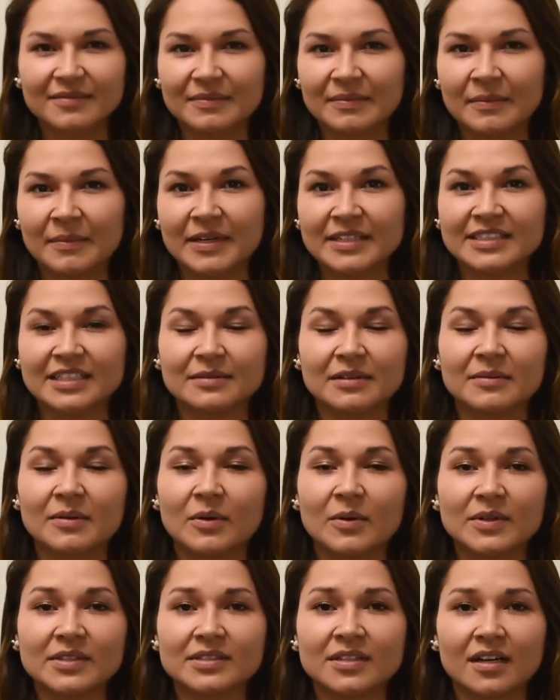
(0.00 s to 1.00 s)
my stepmom
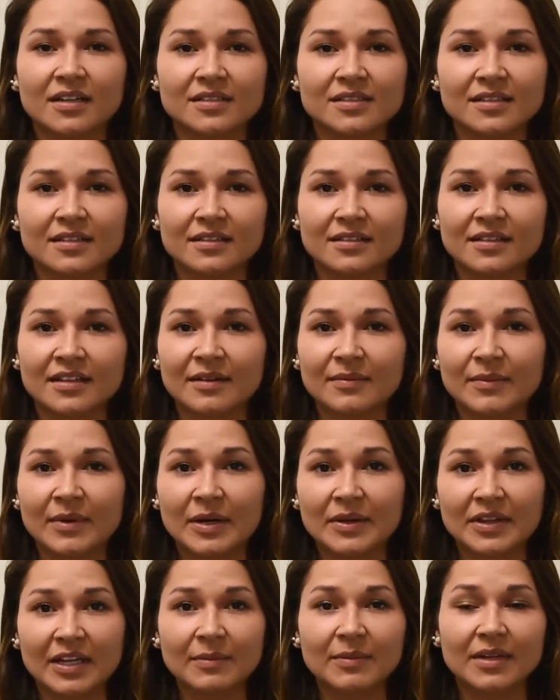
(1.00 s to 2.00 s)
always talks to them
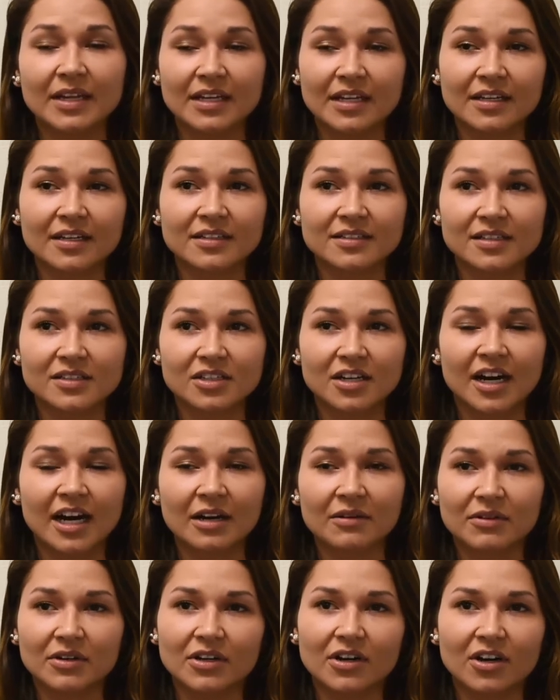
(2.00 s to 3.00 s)
about them like in such a high
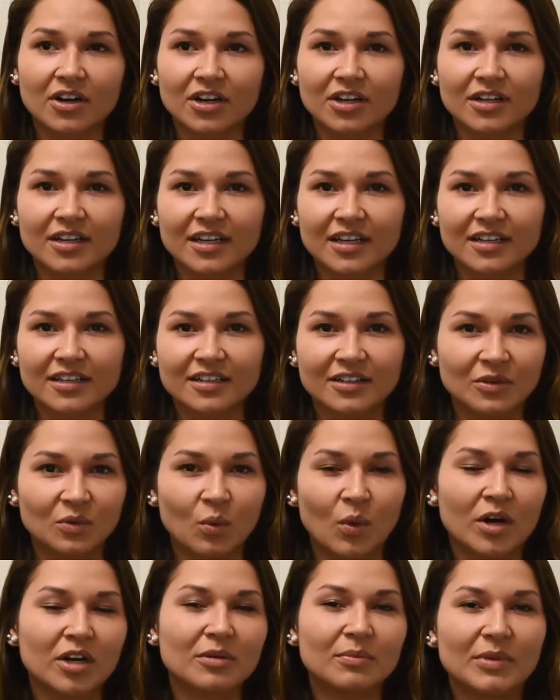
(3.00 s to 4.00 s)
regard, that you
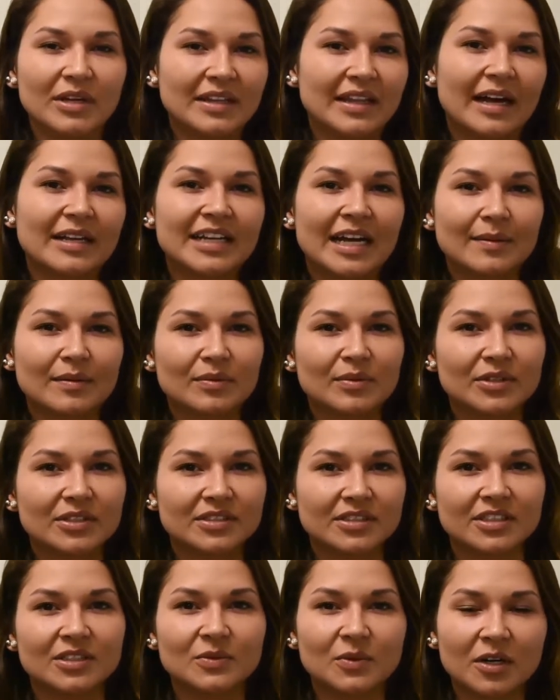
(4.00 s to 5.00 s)
want to be that type of
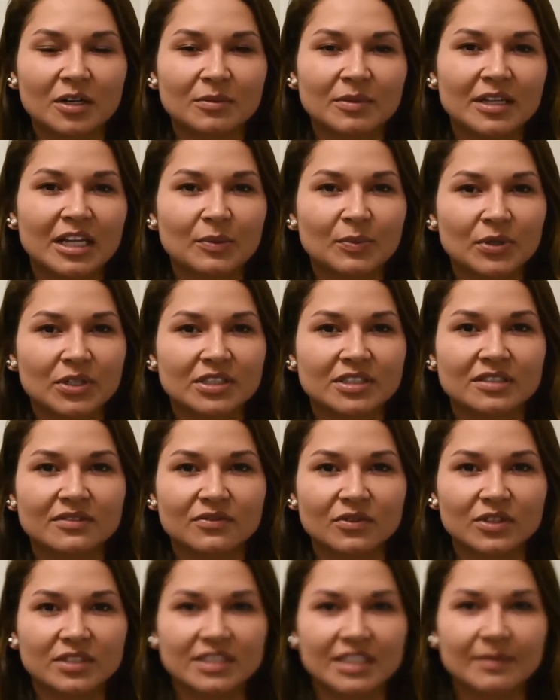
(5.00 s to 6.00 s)
person. You want to be that person
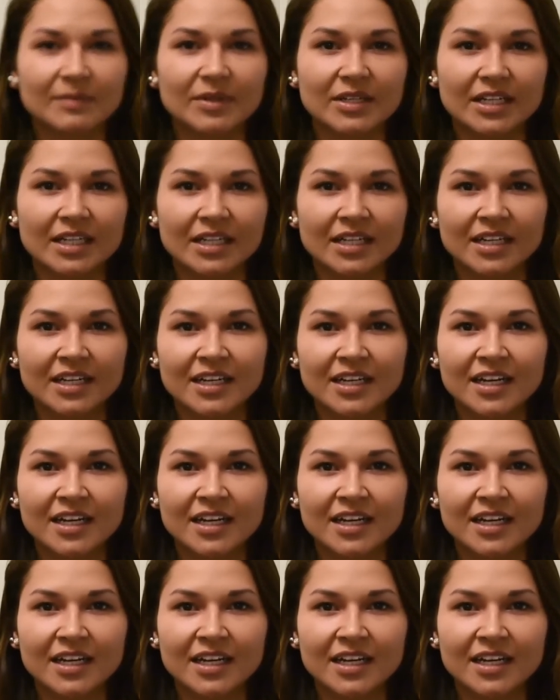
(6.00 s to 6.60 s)
for somebody,